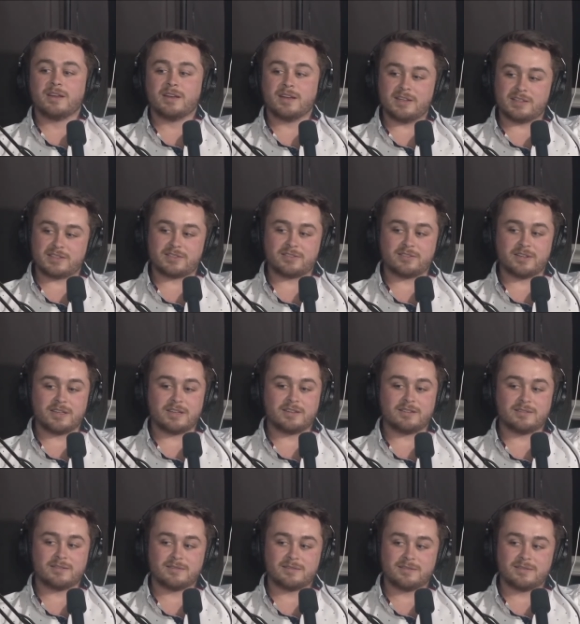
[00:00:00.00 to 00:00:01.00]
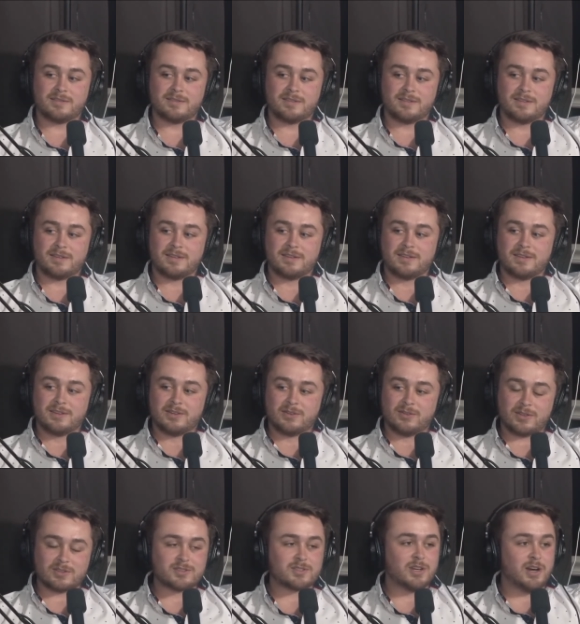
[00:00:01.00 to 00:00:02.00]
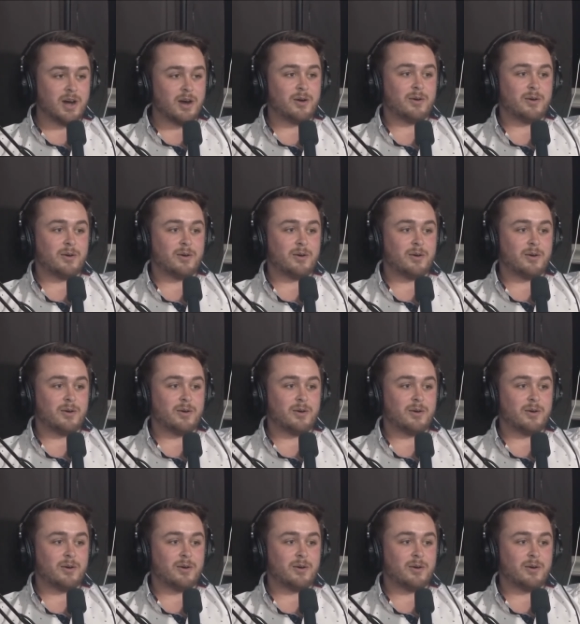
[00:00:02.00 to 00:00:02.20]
history. Let's go.